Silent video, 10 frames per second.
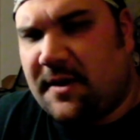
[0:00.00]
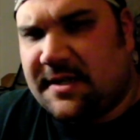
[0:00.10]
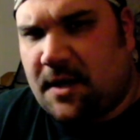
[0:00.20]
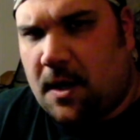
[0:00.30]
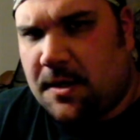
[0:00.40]

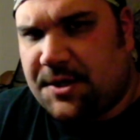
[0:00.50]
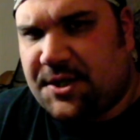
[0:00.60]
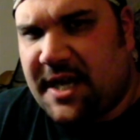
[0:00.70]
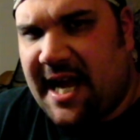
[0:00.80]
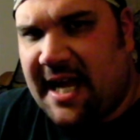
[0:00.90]

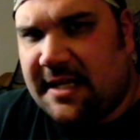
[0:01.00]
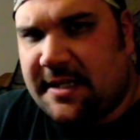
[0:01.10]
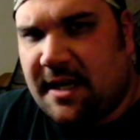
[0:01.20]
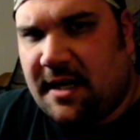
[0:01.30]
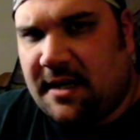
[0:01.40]
harsh
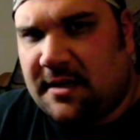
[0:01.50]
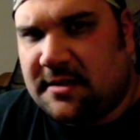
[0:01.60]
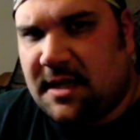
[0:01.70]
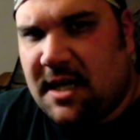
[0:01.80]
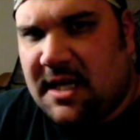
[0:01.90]
and
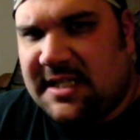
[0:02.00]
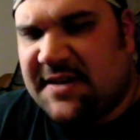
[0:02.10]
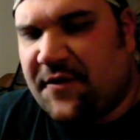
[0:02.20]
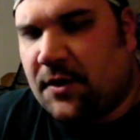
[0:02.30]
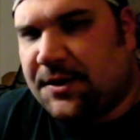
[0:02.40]

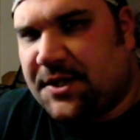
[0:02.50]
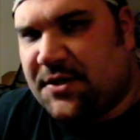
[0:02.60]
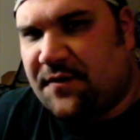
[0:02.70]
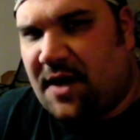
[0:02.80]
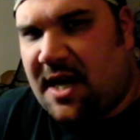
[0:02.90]
difficult to
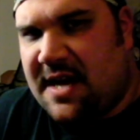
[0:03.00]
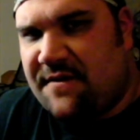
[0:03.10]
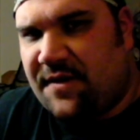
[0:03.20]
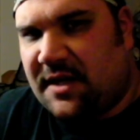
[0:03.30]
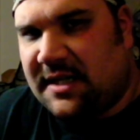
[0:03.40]

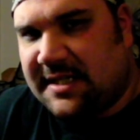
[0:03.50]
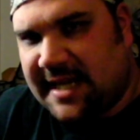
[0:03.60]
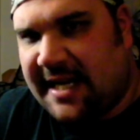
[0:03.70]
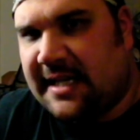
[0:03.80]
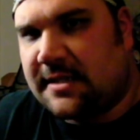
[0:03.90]
survive
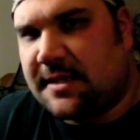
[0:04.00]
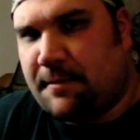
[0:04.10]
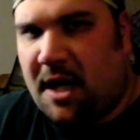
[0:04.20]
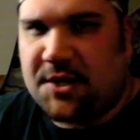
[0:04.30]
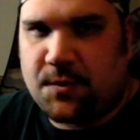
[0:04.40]
settings and
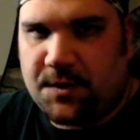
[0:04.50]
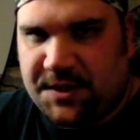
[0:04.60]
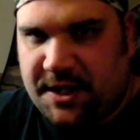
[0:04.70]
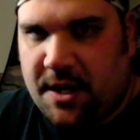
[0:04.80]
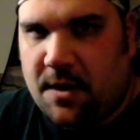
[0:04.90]

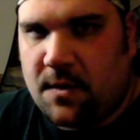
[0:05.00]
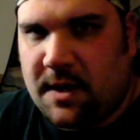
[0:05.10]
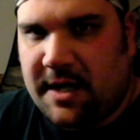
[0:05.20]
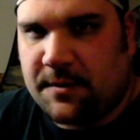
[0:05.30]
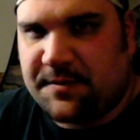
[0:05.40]
modules go,
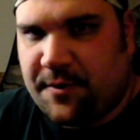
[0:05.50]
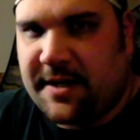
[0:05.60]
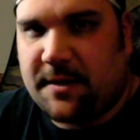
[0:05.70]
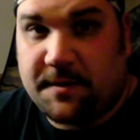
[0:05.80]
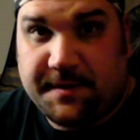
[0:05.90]
it was
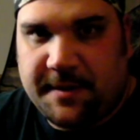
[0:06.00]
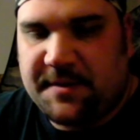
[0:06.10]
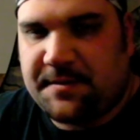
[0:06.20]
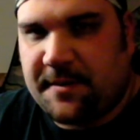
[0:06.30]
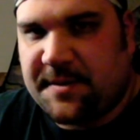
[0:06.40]

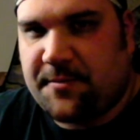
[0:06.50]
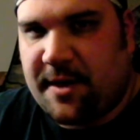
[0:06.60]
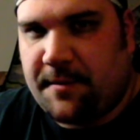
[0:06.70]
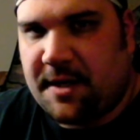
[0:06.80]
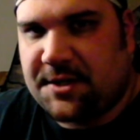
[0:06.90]

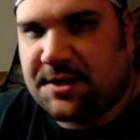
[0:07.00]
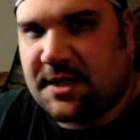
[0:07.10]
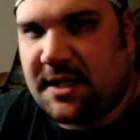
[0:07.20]
pretty much